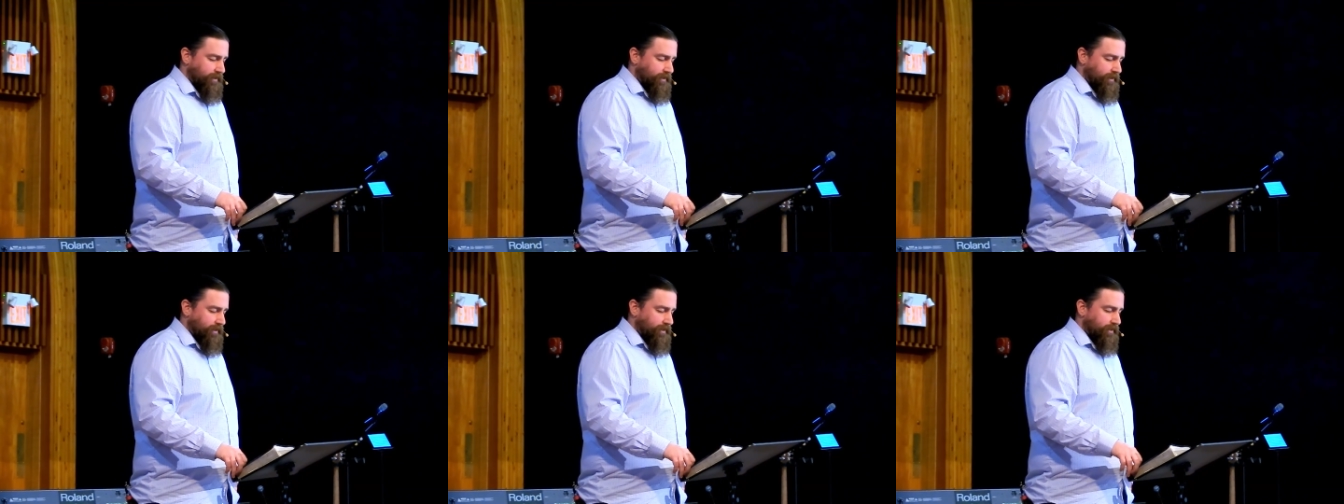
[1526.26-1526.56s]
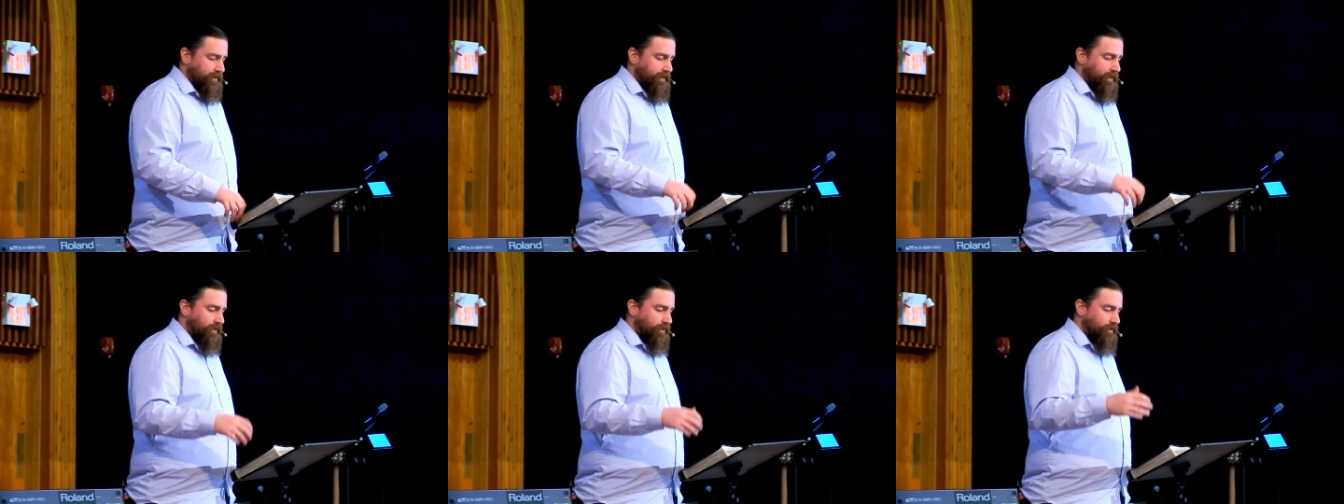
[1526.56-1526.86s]

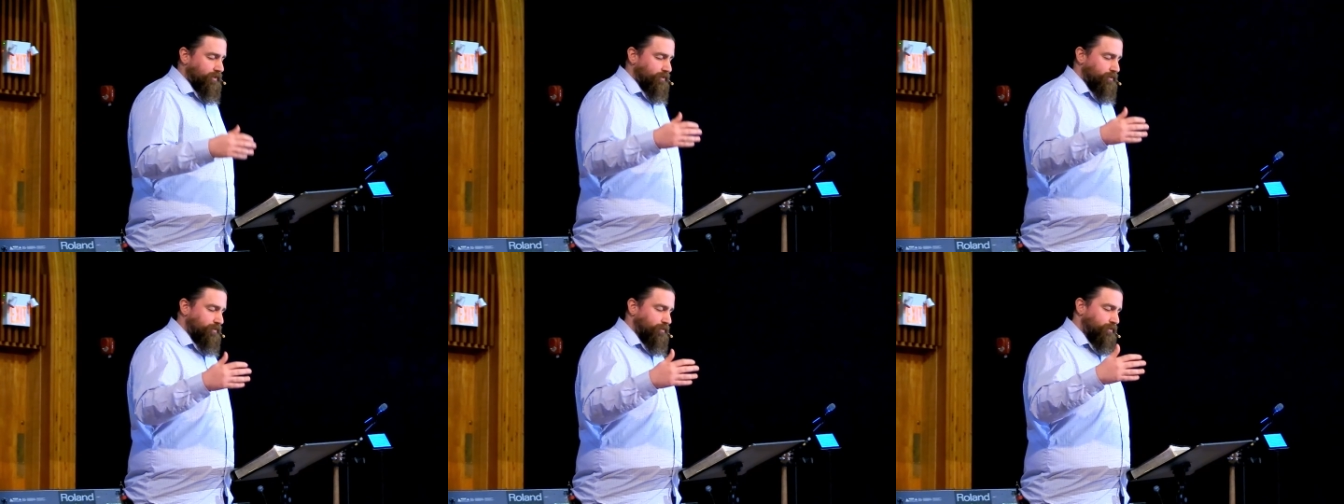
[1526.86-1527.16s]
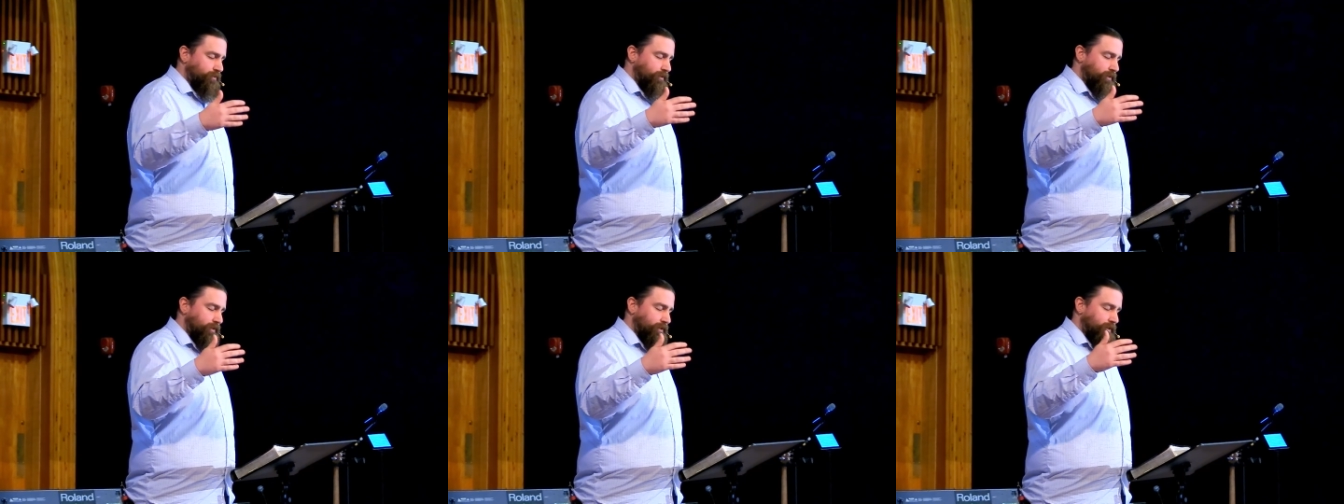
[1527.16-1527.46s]
that
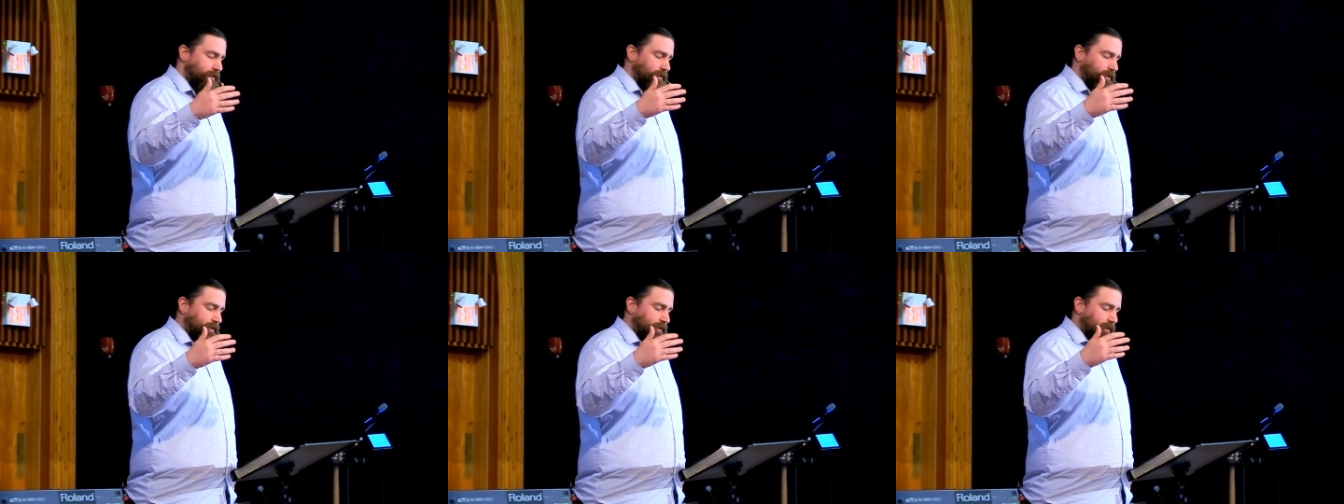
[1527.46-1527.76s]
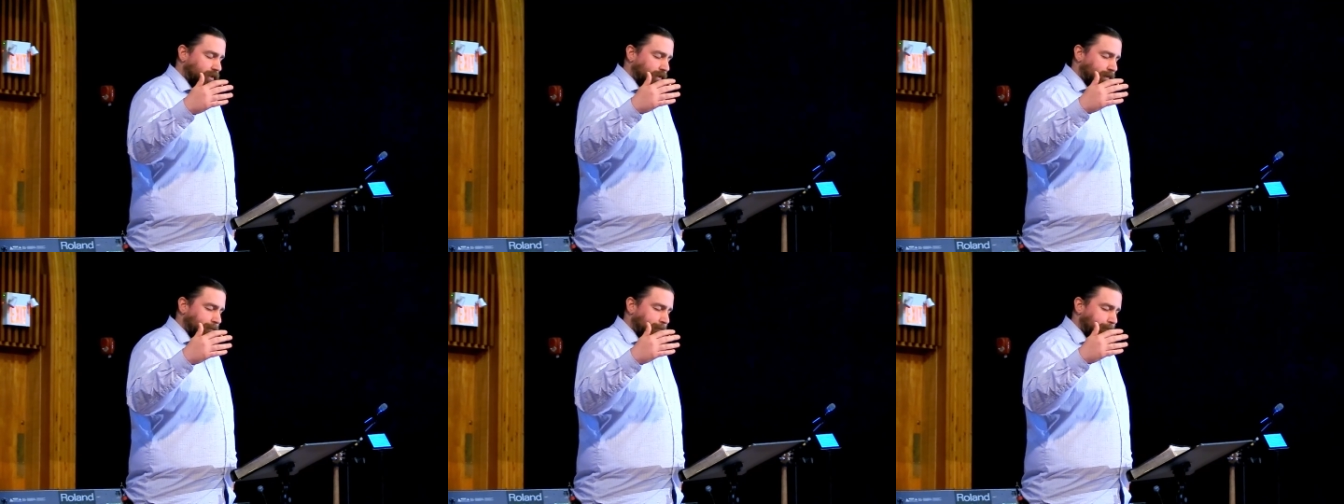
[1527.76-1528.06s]
you
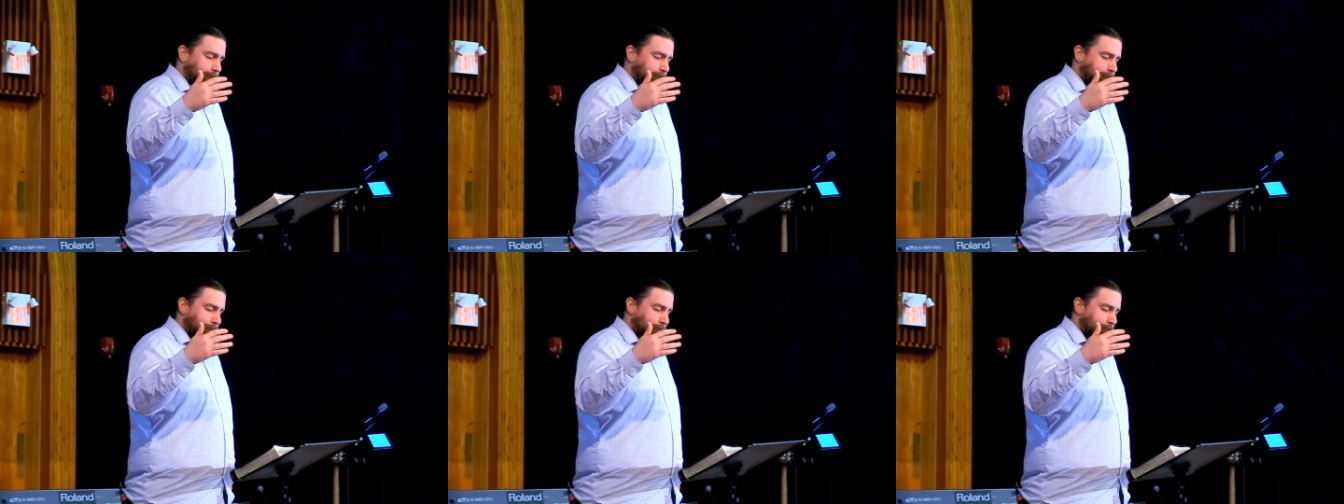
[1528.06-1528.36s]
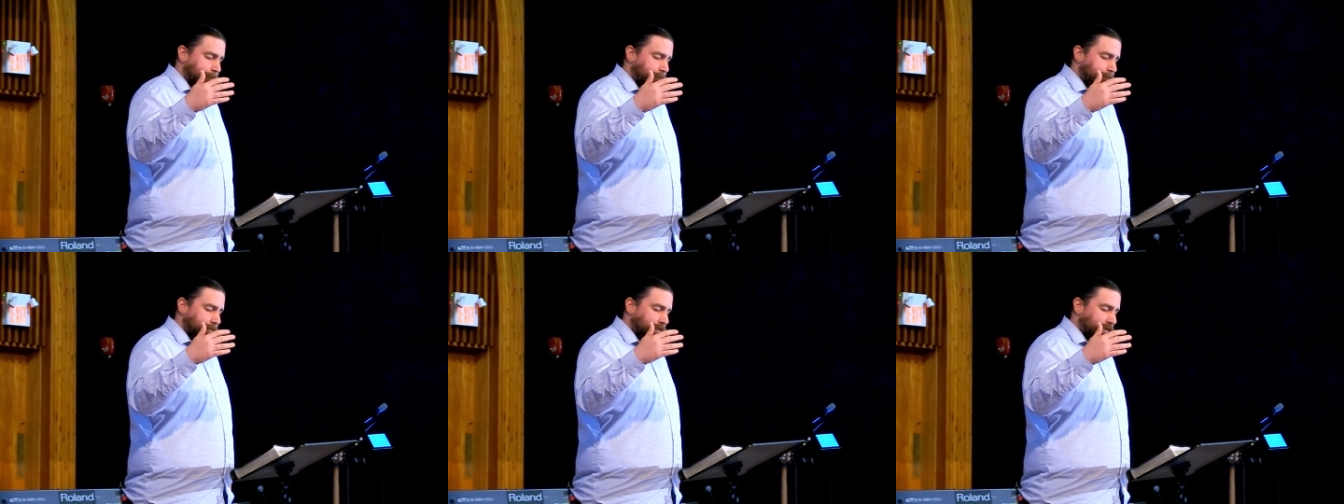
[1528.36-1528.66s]

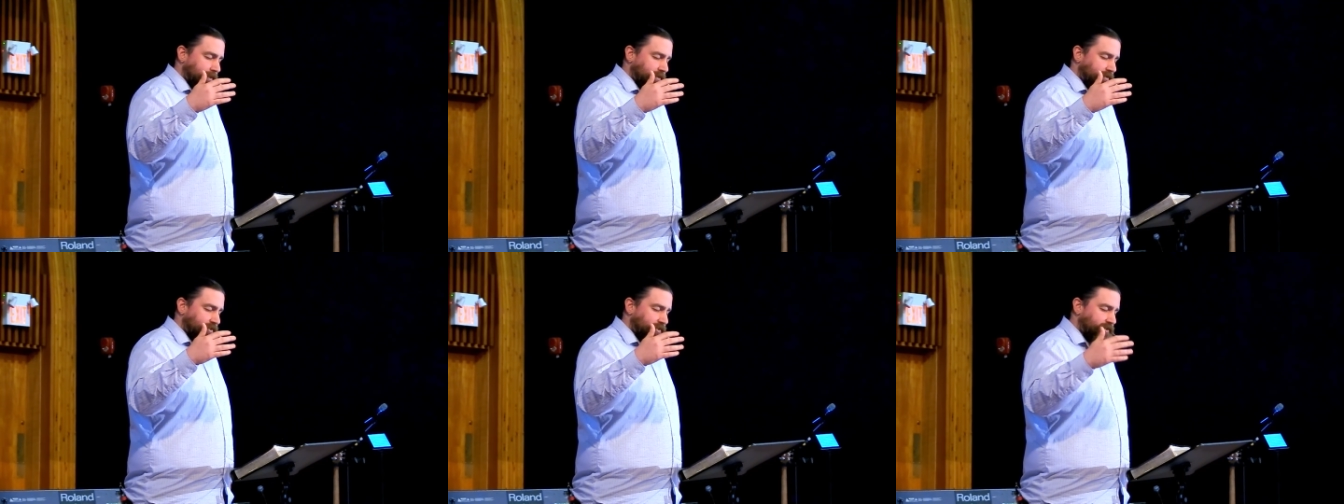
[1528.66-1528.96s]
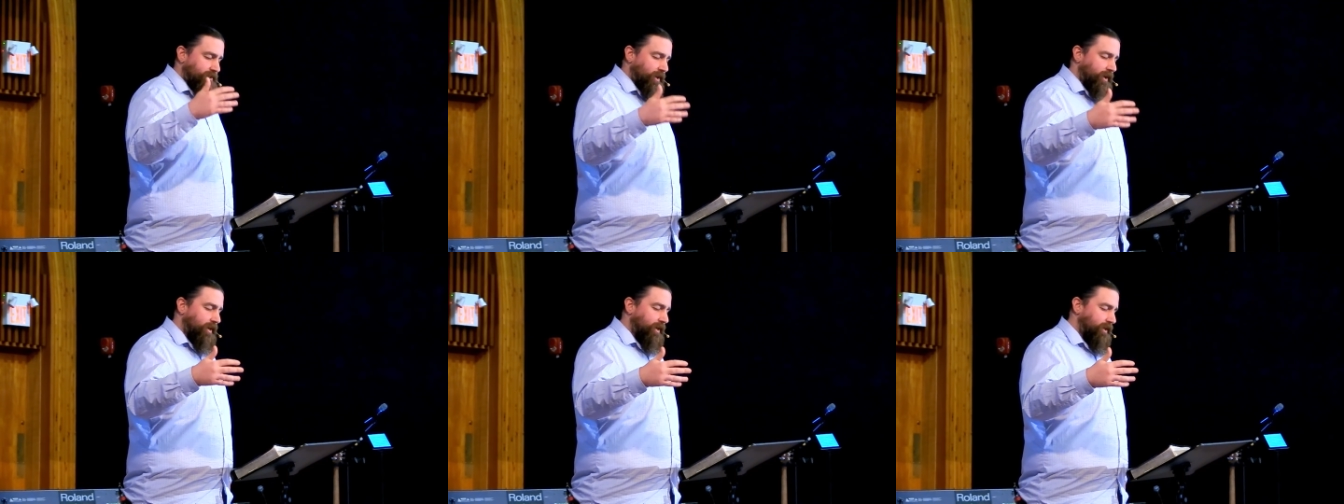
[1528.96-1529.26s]

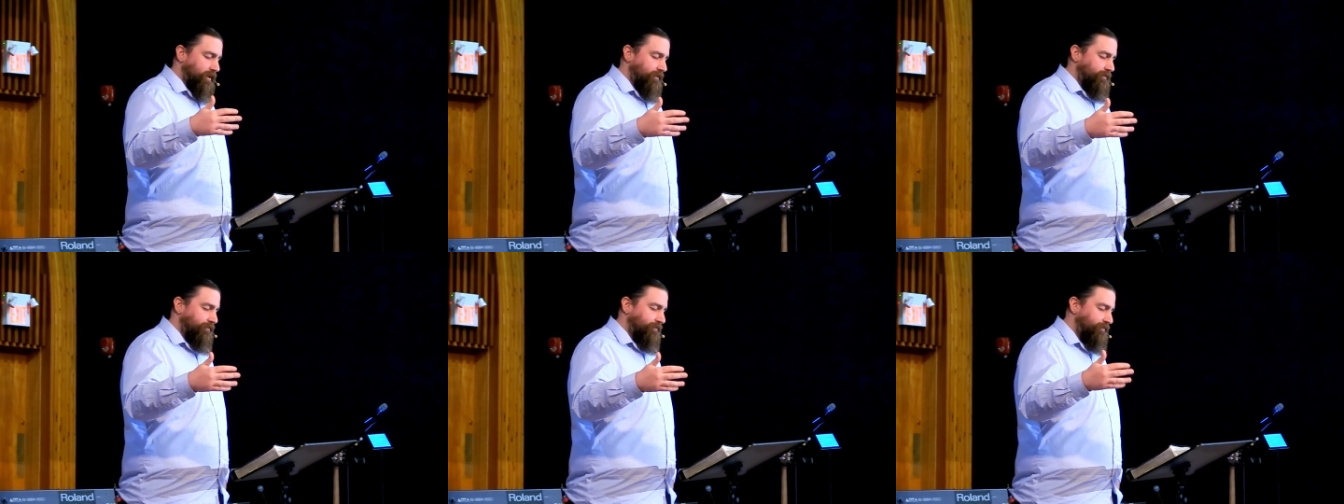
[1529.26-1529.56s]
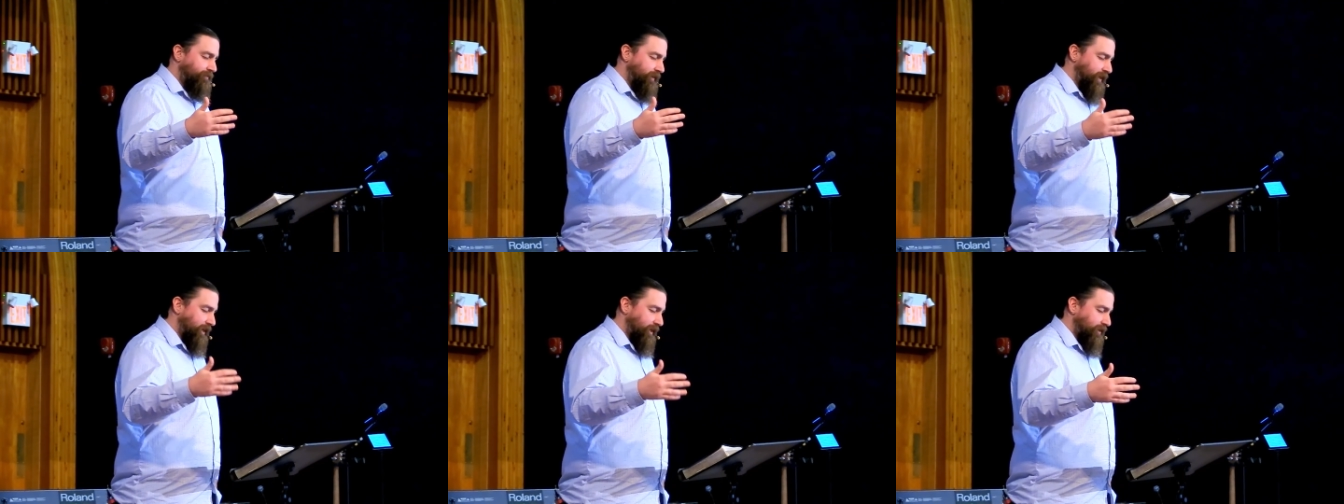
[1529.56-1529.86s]
saw it
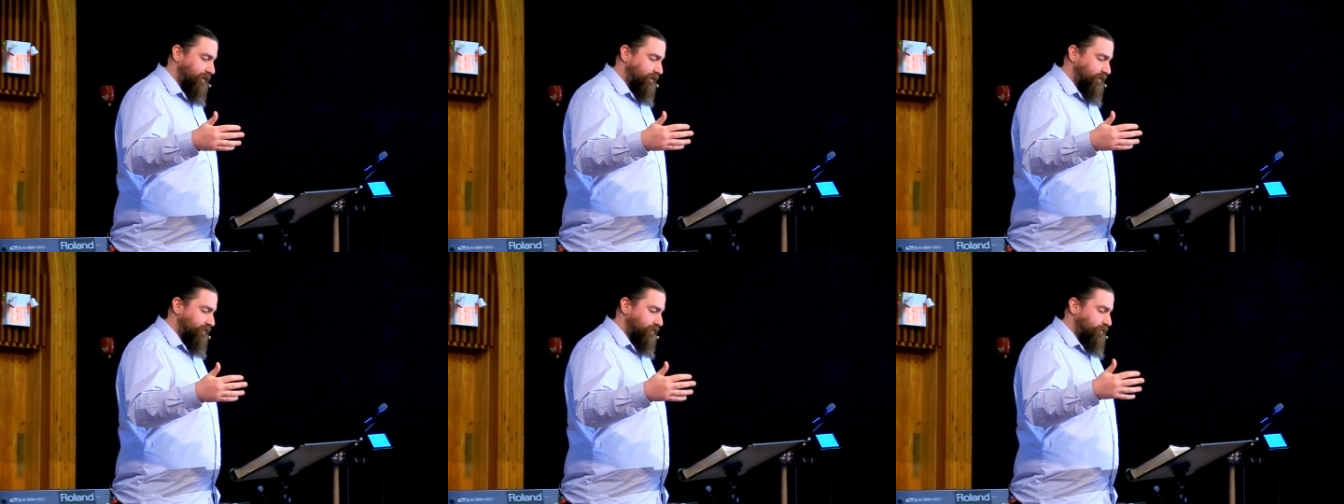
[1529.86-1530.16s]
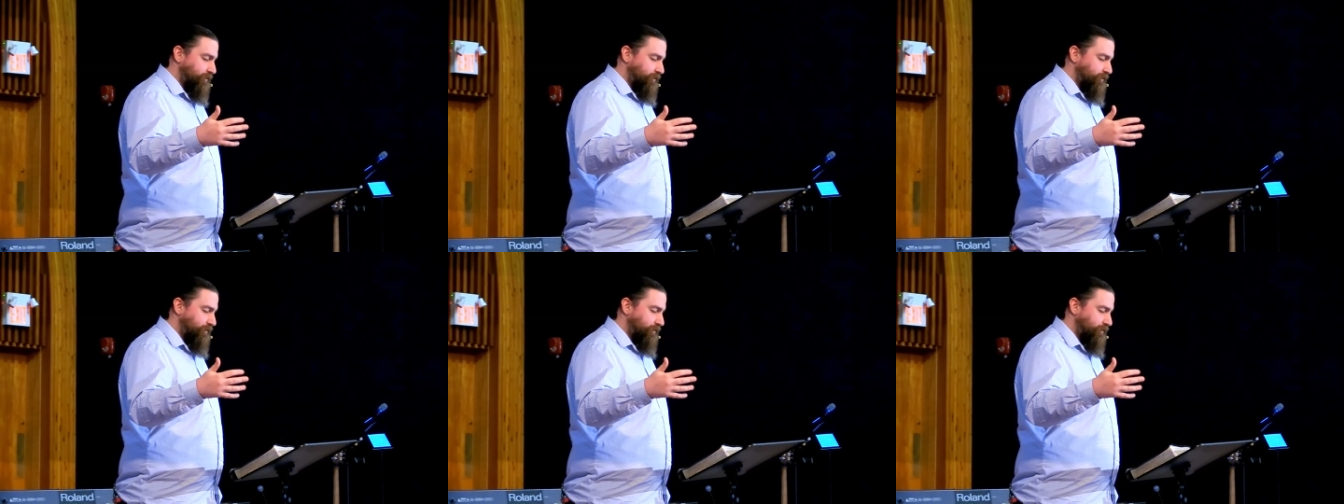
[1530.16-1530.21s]
fit